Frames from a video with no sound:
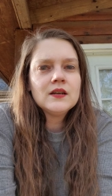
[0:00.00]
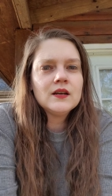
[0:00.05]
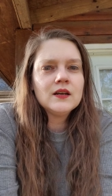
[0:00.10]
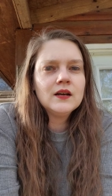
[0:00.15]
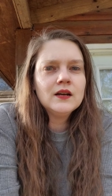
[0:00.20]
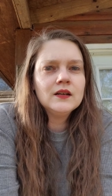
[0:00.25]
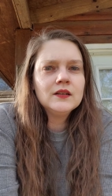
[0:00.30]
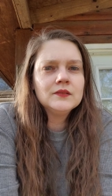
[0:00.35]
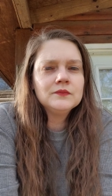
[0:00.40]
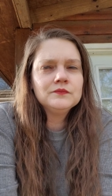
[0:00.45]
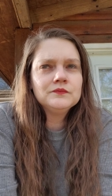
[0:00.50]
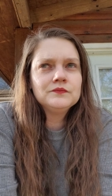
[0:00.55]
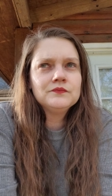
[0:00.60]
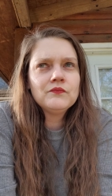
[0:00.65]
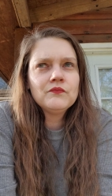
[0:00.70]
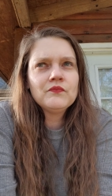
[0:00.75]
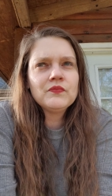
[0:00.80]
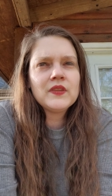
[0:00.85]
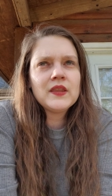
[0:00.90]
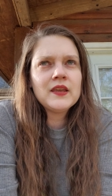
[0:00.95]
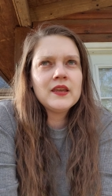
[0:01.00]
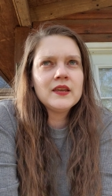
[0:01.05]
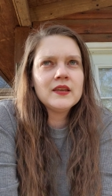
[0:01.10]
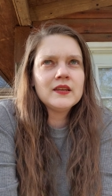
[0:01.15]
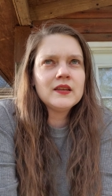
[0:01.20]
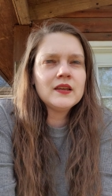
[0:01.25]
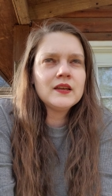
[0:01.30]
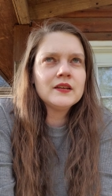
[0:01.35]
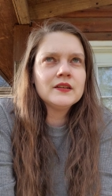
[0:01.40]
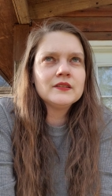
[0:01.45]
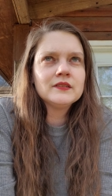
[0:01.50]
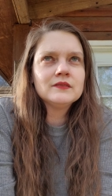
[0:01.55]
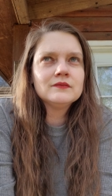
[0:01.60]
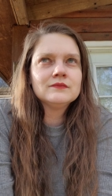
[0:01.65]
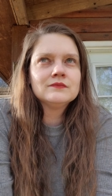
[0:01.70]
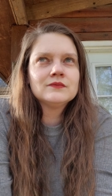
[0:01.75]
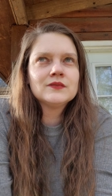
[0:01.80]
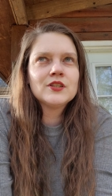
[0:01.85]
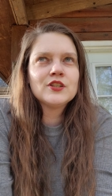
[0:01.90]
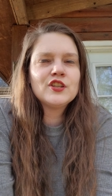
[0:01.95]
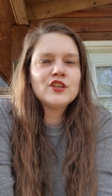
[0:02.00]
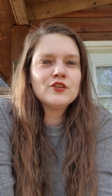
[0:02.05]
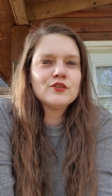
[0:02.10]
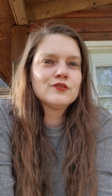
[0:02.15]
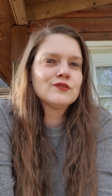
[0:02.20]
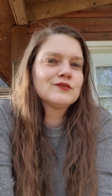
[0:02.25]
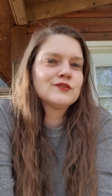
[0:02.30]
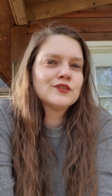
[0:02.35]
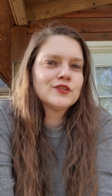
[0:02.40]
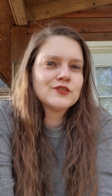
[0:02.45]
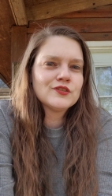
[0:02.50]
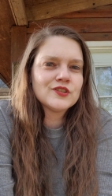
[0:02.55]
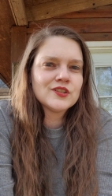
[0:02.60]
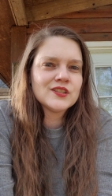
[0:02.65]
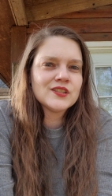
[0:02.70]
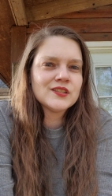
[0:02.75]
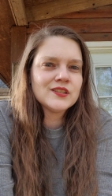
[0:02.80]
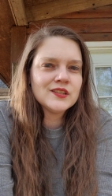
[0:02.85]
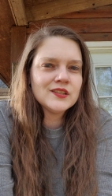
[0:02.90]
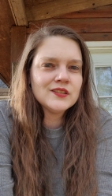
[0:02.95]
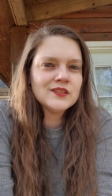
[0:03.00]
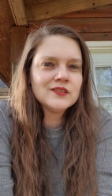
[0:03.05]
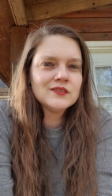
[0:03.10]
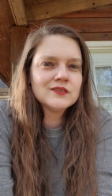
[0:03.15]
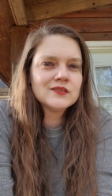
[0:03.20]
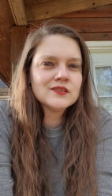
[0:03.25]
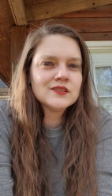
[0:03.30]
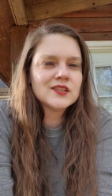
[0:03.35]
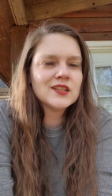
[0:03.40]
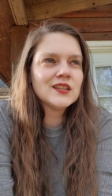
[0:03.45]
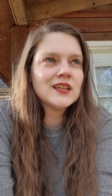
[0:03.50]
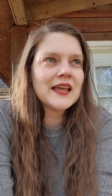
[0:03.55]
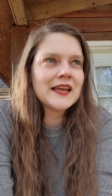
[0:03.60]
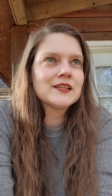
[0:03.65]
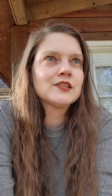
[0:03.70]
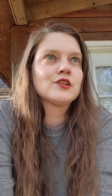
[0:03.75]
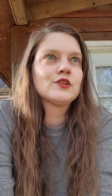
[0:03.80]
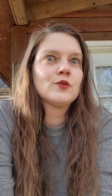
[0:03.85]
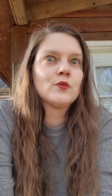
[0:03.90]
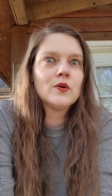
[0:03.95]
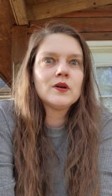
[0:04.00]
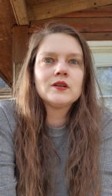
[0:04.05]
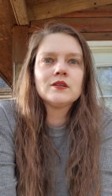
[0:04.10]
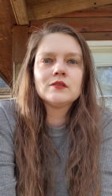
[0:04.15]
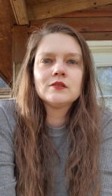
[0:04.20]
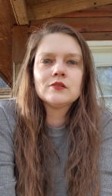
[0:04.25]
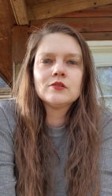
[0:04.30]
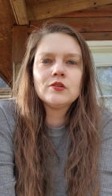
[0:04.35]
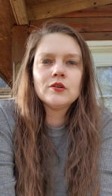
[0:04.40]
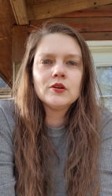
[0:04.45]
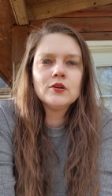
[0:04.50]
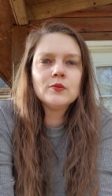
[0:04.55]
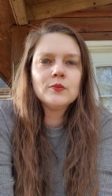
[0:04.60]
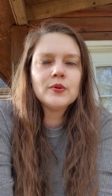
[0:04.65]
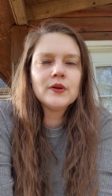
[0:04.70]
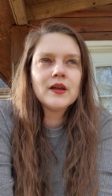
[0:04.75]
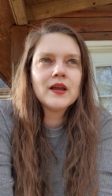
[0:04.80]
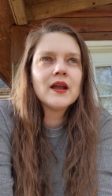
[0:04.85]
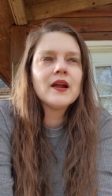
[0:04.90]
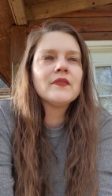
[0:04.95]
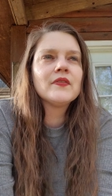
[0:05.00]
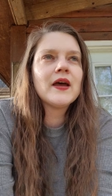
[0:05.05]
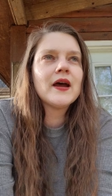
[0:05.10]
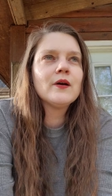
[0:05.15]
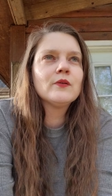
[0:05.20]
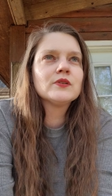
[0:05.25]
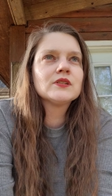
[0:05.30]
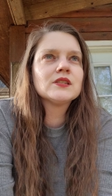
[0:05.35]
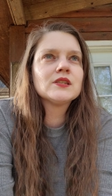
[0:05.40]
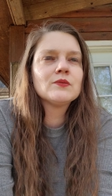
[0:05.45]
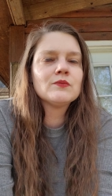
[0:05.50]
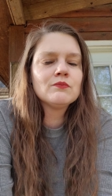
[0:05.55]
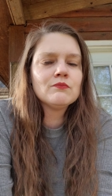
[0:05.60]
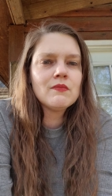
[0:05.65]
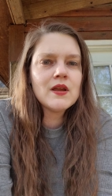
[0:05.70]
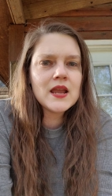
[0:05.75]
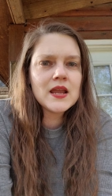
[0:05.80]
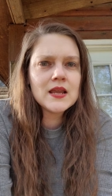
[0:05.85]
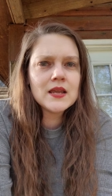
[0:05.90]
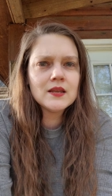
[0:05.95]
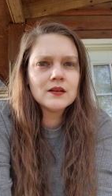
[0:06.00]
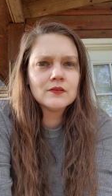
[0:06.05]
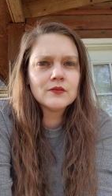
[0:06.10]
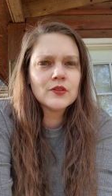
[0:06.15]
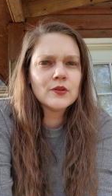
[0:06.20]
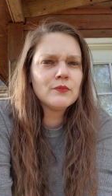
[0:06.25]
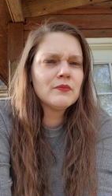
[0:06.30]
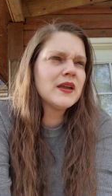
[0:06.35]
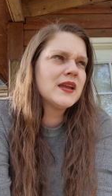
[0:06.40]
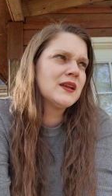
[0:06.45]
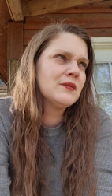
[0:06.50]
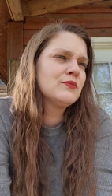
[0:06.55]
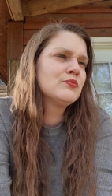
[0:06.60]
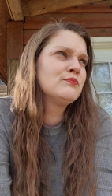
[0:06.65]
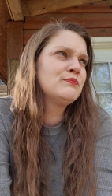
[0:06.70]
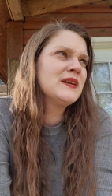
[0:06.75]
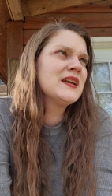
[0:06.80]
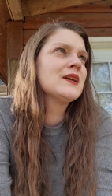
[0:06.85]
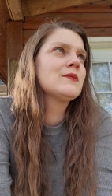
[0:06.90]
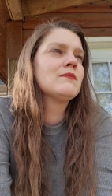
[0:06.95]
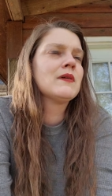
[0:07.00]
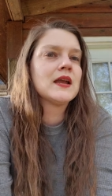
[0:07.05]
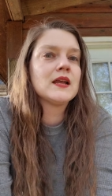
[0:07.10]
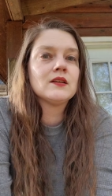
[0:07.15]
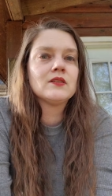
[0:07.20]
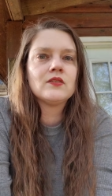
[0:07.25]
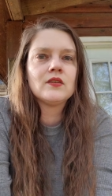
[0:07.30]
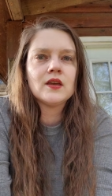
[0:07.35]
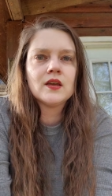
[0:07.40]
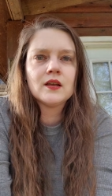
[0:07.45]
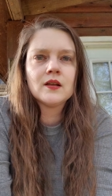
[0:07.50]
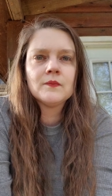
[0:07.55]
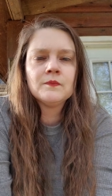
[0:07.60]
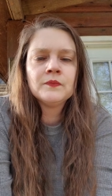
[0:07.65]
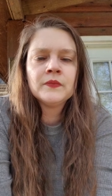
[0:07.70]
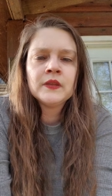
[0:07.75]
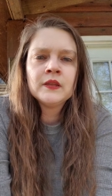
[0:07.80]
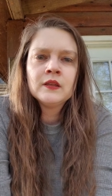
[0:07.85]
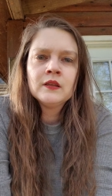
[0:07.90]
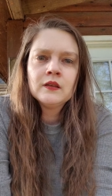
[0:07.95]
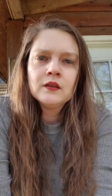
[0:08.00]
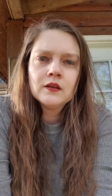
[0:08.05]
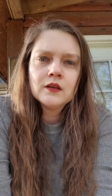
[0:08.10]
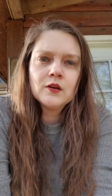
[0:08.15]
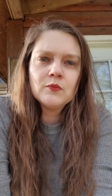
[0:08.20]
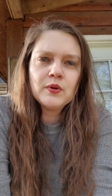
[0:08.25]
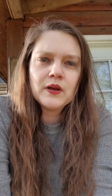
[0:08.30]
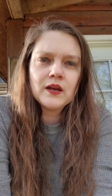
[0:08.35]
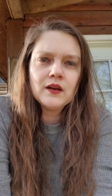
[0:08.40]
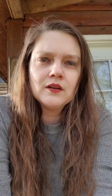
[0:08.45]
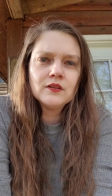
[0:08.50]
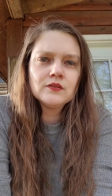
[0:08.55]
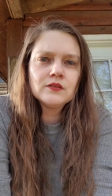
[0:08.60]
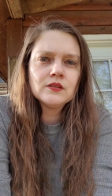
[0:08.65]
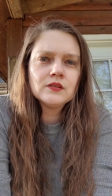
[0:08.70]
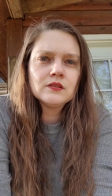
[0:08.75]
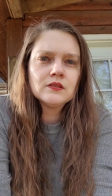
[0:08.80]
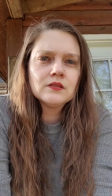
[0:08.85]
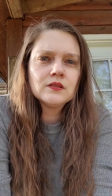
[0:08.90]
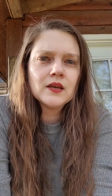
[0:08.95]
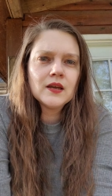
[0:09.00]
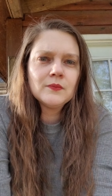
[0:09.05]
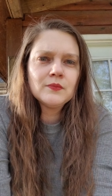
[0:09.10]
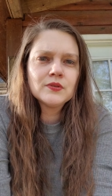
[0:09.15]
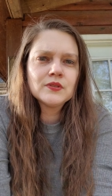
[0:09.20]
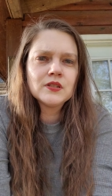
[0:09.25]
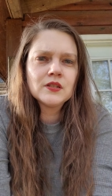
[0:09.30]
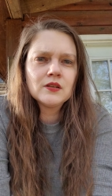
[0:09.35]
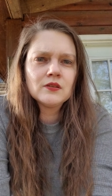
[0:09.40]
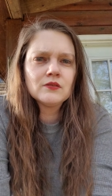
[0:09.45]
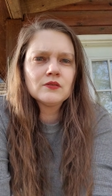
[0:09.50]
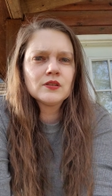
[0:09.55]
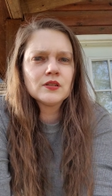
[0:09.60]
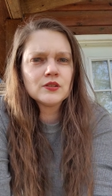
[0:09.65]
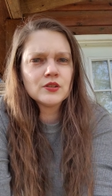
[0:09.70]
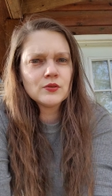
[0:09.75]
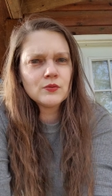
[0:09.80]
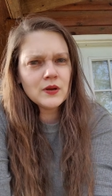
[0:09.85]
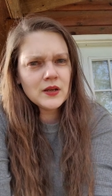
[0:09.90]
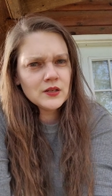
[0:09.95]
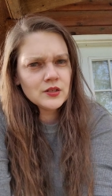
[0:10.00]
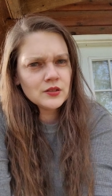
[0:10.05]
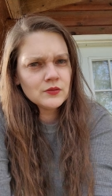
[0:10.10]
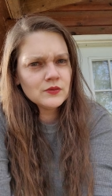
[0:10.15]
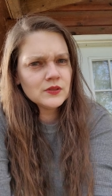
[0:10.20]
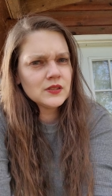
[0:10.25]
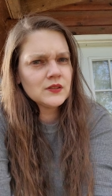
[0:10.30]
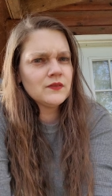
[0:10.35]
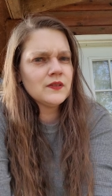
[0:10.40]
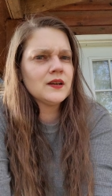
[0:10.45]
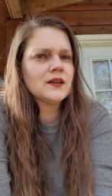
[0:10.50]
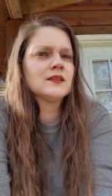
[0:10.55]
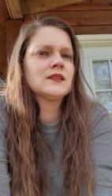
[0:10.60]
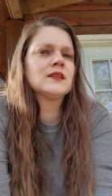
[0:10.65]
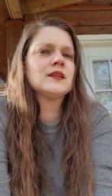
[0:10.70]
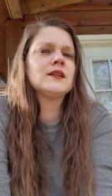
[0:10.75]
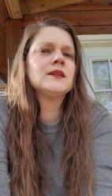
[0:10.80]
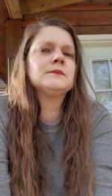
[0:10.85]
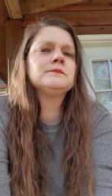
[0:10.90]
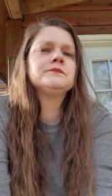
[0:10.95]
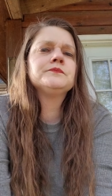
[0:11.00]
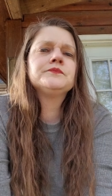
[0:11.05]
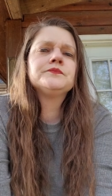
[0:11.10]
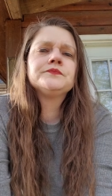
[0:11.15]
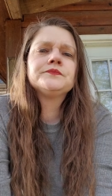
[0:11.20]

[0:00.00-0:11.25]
Um, and you're you're just the the lesser one in the group and that was the main the main big main thing about that particular situation was the fact that